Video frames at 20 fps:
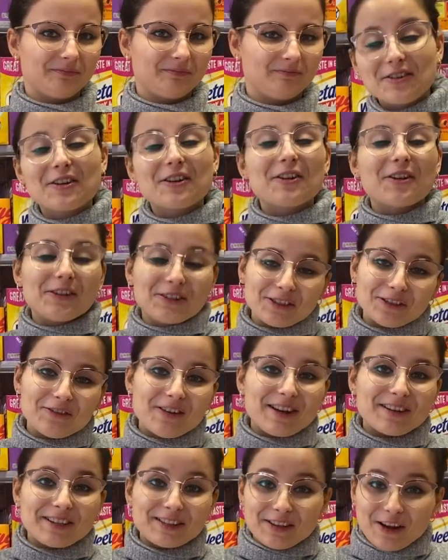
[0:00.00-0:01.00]
You can also
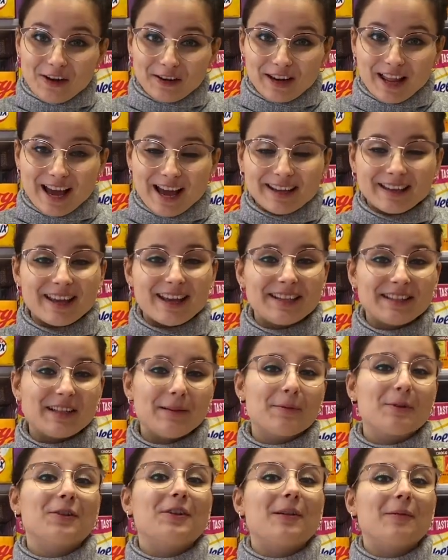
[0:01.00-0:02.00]
find us online at
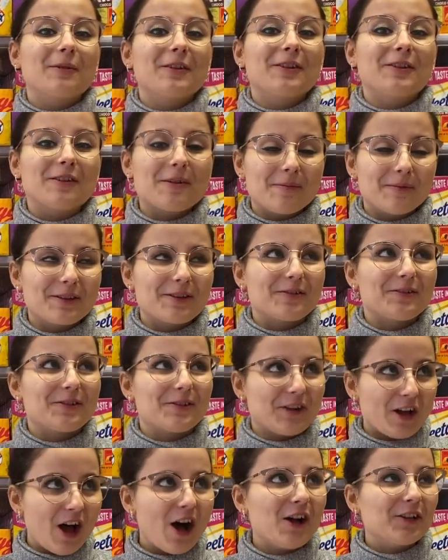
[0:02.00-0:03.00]

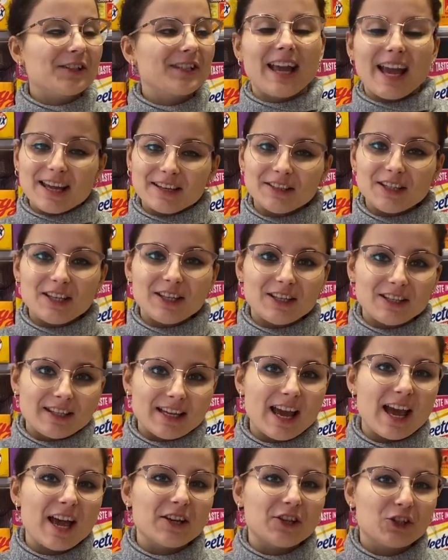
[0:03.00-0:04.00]

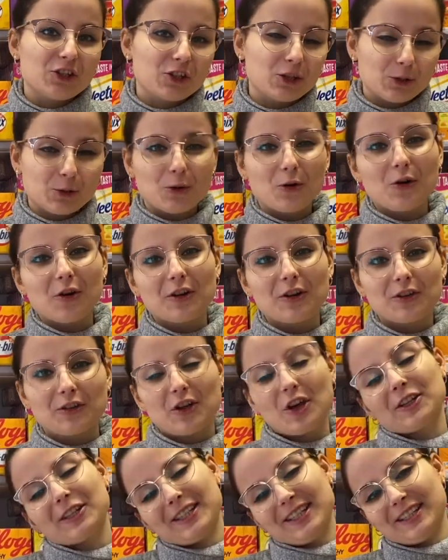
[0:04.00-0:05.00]

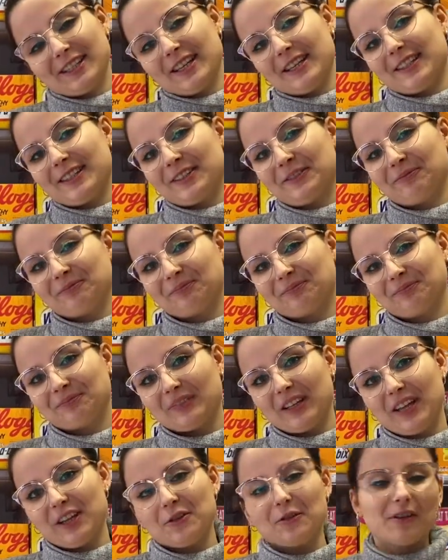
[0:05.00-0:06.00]
www.candy-store.cz.
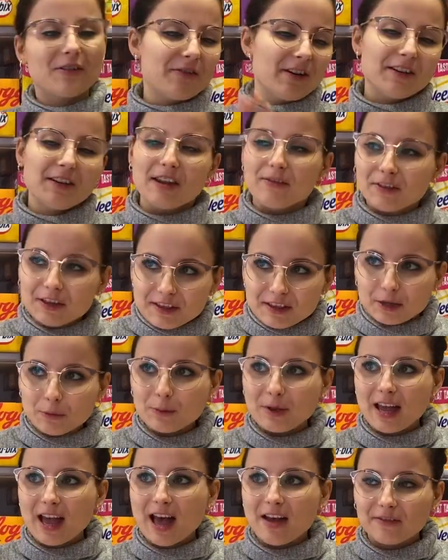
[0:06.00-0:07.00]
And you can find everything
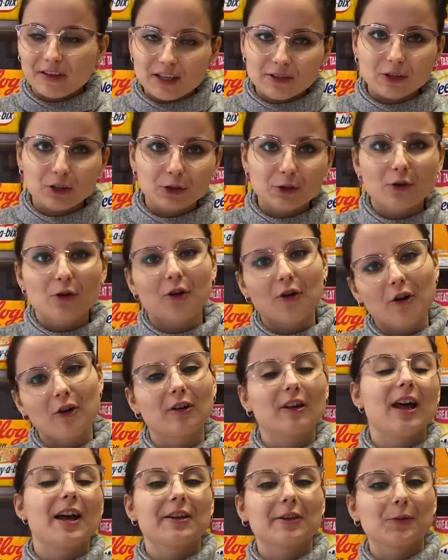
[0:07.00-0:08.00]
we have in the store
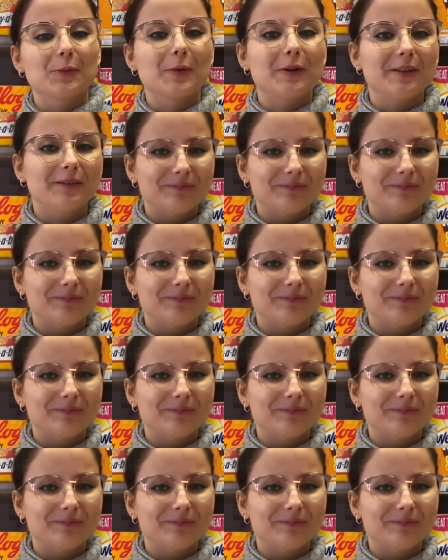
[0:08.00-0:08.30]
online as well.